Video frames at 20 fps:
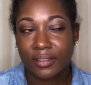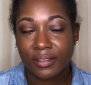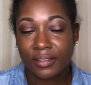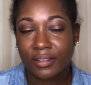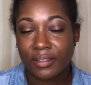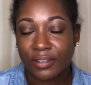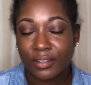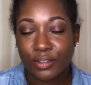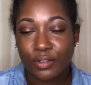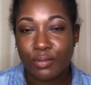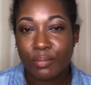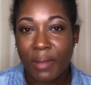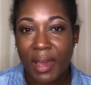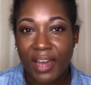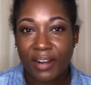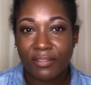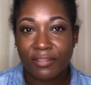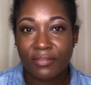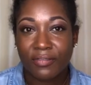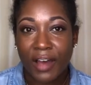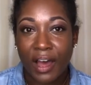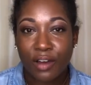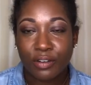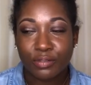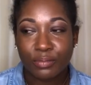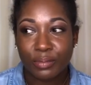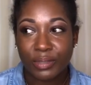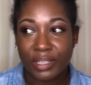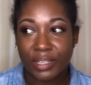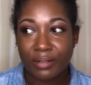You might have found
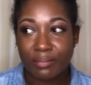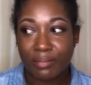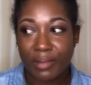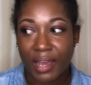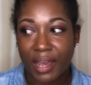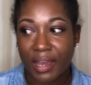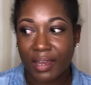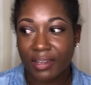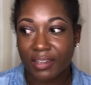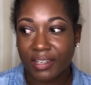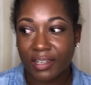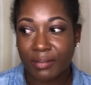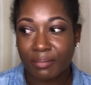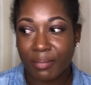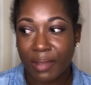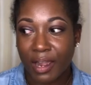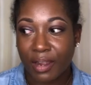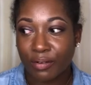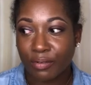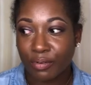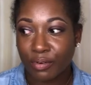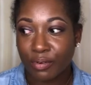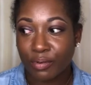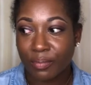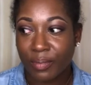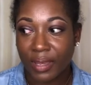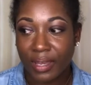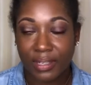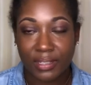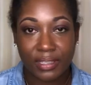me in my room
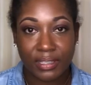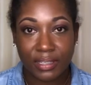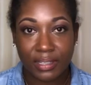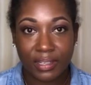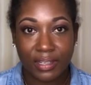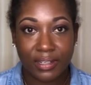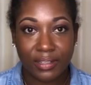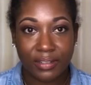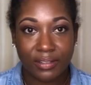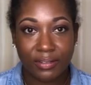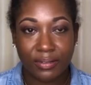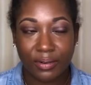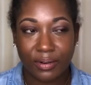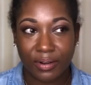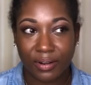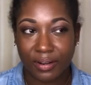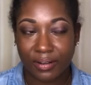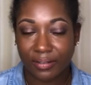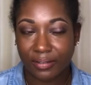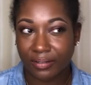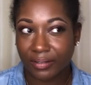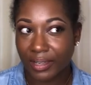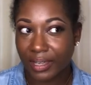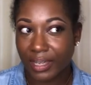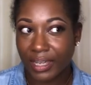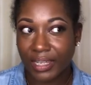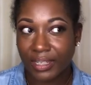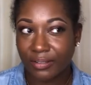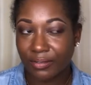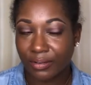at 10 or
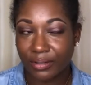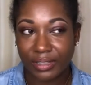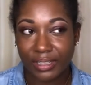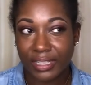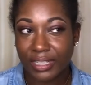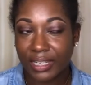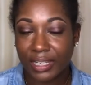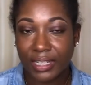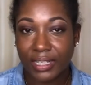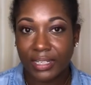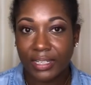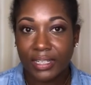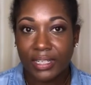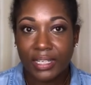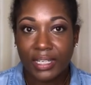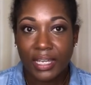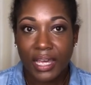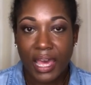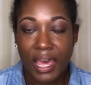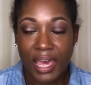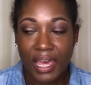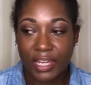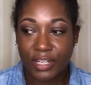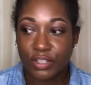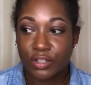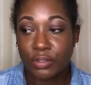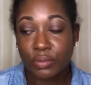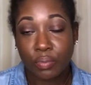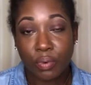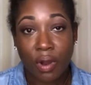8 or 10, and
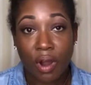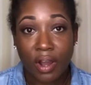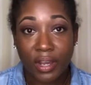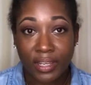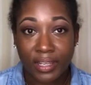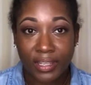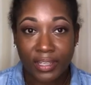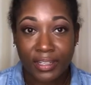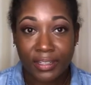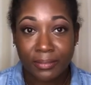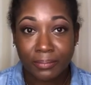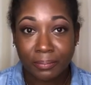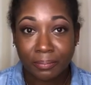you'd walk in,